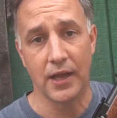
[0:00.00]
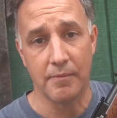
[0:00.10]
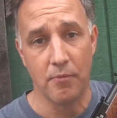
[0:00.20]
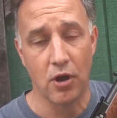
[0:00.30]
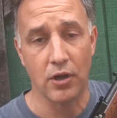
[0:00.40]
like
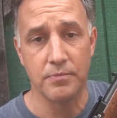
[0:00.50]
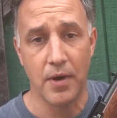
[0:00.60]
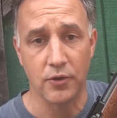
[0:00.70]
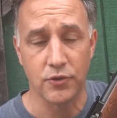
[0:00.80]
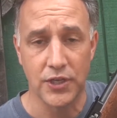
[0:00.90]
a Marlin
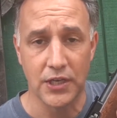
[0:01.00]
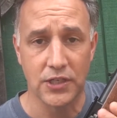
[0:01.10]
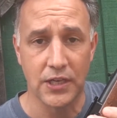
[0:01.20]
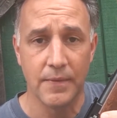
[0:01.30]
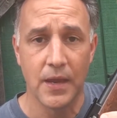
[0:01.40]
Model
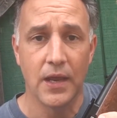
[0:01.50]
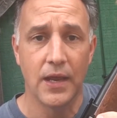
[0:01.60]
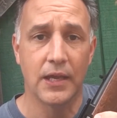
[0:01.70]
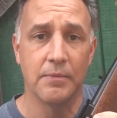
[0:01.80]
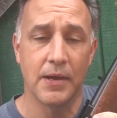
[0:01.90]
60,
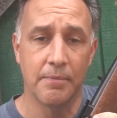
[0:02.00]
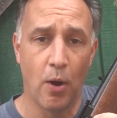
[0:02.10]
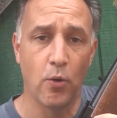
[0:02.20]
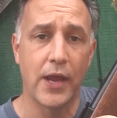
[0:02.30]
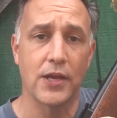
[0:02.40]
it can be a
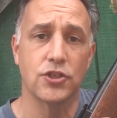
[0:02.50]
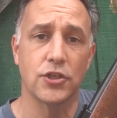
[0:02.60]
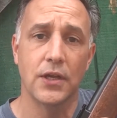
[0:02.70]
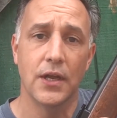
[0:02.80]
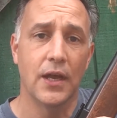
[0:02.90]
bolt
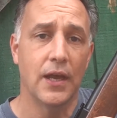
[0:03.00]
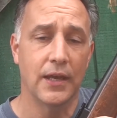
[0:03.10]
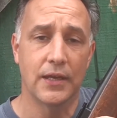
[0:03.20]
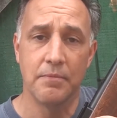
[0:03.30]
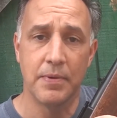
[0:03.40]
action,
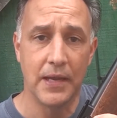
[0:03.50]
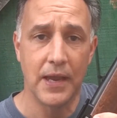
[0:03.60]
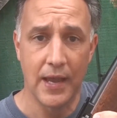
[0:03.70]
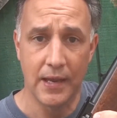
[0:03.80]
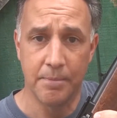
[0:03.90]
it can
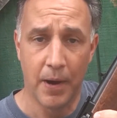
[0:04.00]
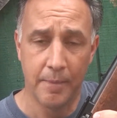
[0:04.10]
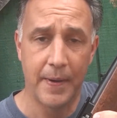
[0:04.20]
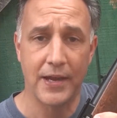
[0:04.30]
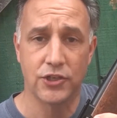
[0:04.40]
be a
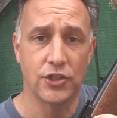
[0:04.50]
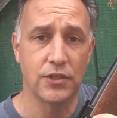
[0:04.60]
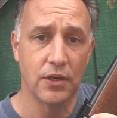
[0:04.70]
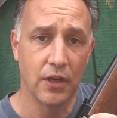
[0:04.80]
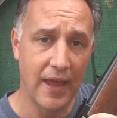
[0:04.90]
pump
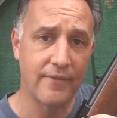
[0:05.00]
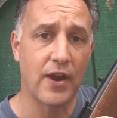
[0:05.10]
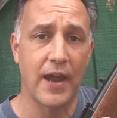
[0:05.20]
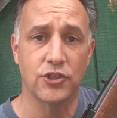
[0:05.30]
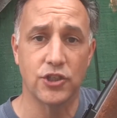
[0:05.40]
action,
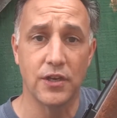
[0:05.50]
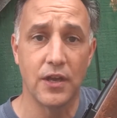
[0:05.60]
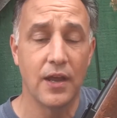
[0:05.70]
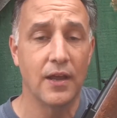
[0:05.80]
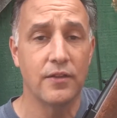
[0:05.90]
lever action.
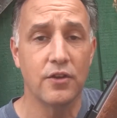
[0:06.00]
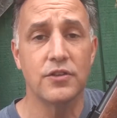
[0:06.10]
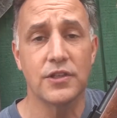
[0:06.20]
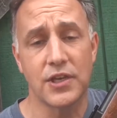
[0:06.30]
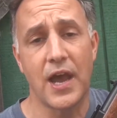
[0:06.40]

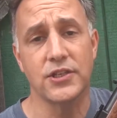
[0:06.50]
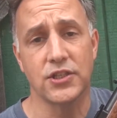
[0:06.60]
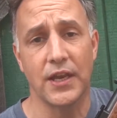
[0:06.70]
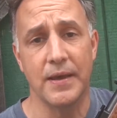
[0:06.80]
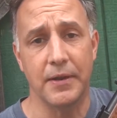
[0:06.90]
The sky's
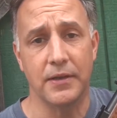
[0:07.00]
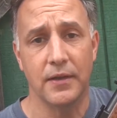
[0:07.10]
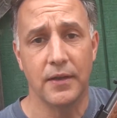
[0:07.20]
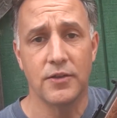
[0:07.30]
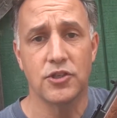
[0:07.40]
the limit.
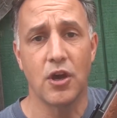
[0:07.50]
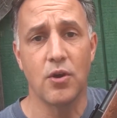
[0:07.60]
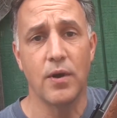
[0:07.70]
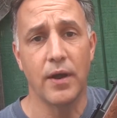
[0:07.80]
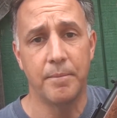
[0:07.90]

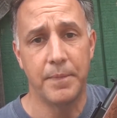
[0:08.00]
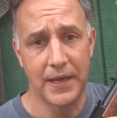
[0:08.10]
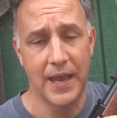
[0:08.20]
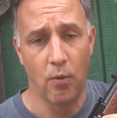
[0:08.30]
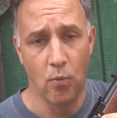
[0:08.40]
So
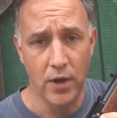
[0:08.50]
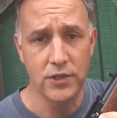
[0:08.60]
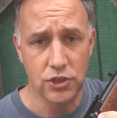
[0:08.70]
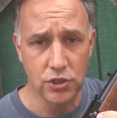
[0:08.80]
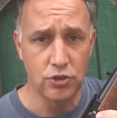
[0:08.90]
pick out
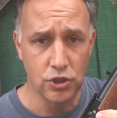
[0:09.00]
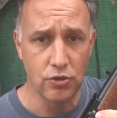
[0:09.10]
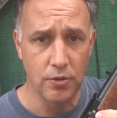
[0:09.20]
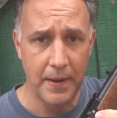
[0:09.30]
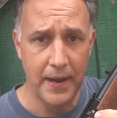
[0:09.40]
what suits
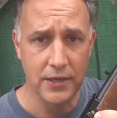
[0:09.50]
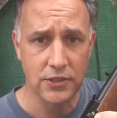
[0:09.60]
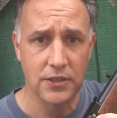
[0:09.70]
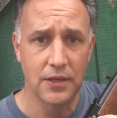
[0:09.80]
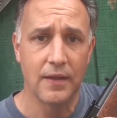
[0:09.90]
you the
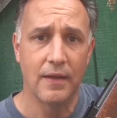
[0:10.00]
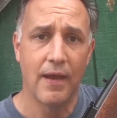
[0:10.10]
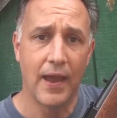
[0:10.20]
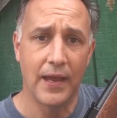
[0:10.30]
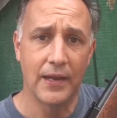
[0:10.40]
best
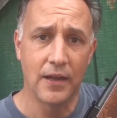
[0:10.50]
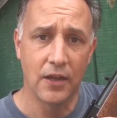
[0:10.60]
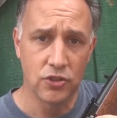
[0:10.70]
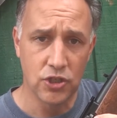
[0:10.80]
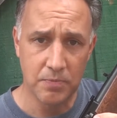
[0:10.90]
and
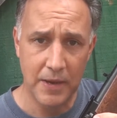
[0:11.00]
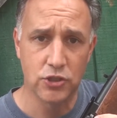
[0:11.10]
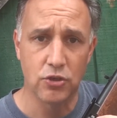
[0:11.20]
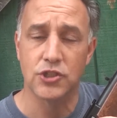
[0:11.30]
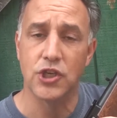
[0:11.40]
just make
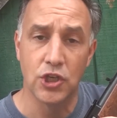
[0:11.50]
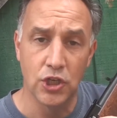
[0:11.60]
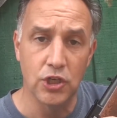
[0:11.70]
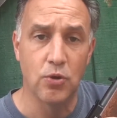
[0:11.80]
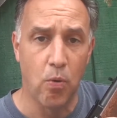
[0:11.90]
sure it's a
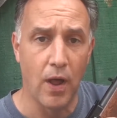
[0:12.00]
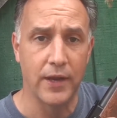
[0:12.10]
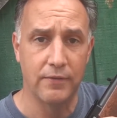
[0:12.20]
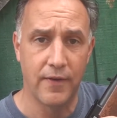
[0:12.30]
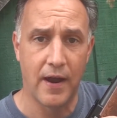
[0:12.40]
good
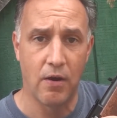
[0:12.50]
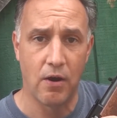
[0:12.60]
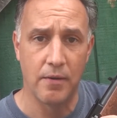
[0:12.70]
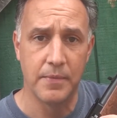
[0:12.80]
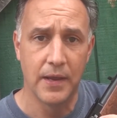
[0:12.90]
quality
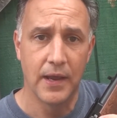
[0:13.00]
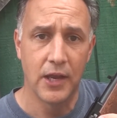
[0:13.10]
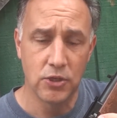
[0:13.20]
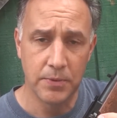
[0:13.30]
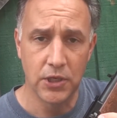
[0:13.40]
firearm
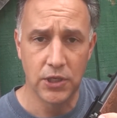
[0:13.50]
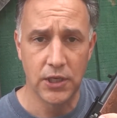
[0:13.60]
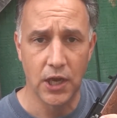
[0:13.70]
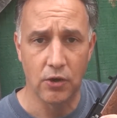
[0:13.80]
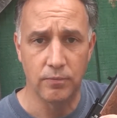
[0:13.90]
and you'll be good to go.